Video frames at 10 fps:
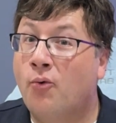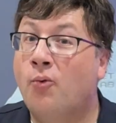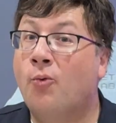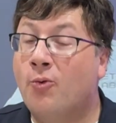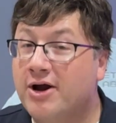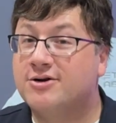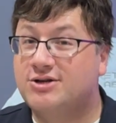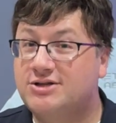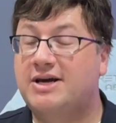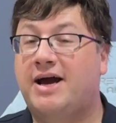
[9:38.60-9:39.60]
Weird
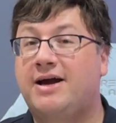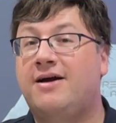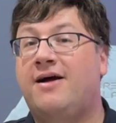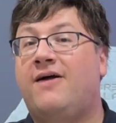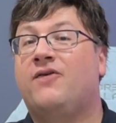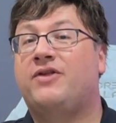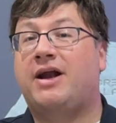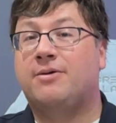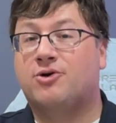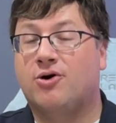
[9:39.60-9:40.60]
to say that
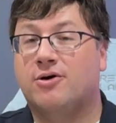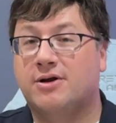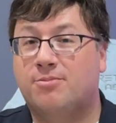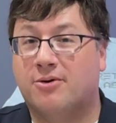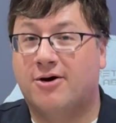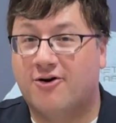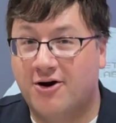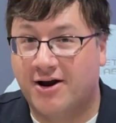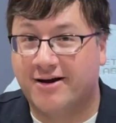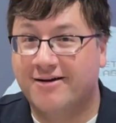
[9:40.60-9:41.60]
I'm currently
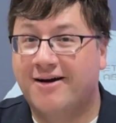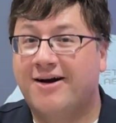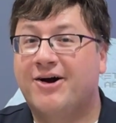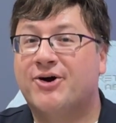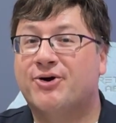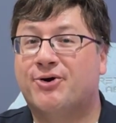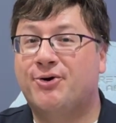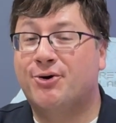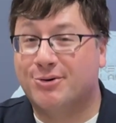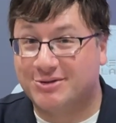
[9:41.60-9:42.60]
preferring
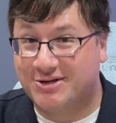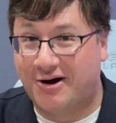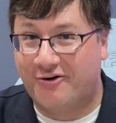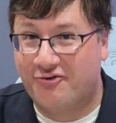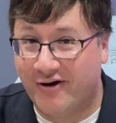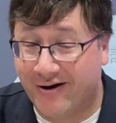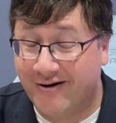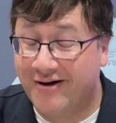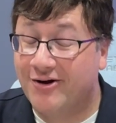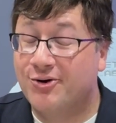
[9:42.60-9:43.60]
Google
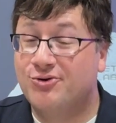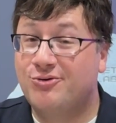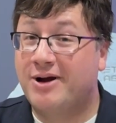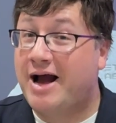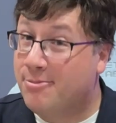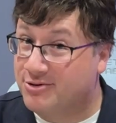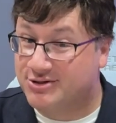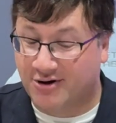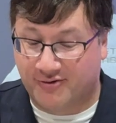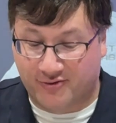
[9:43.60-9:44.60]
software to Apple
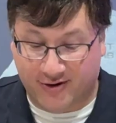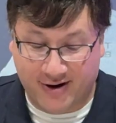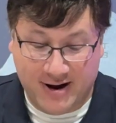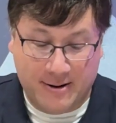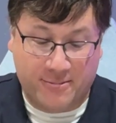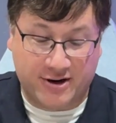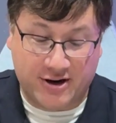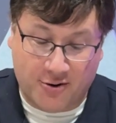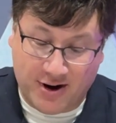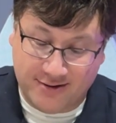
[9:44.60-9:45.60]
software. But you
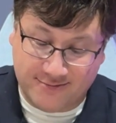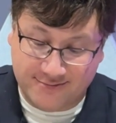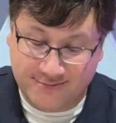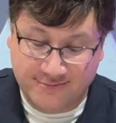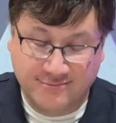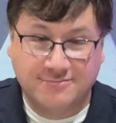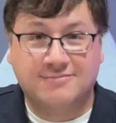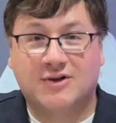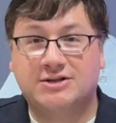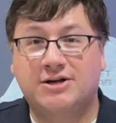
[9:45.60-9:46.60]
know what?
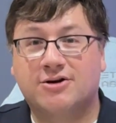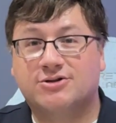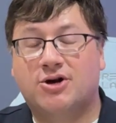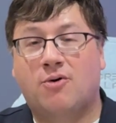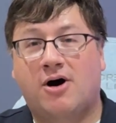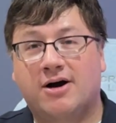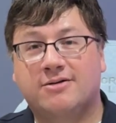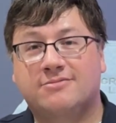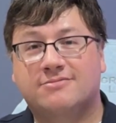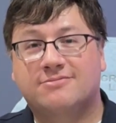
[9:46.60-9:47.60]
As the years go
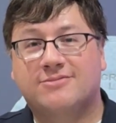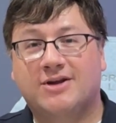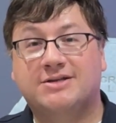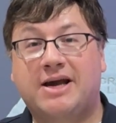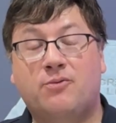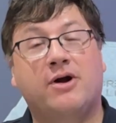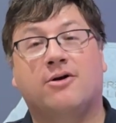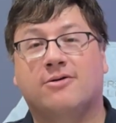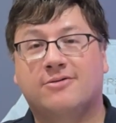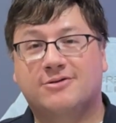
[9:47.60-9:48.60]
on, things get
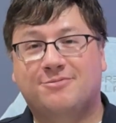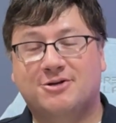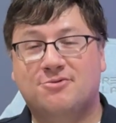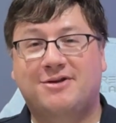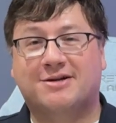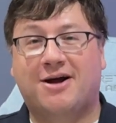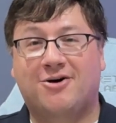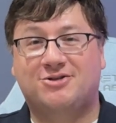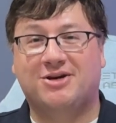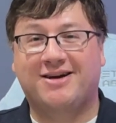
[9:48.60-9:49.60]
weirder, especially with
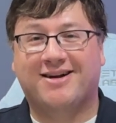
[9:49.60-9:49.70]
technology.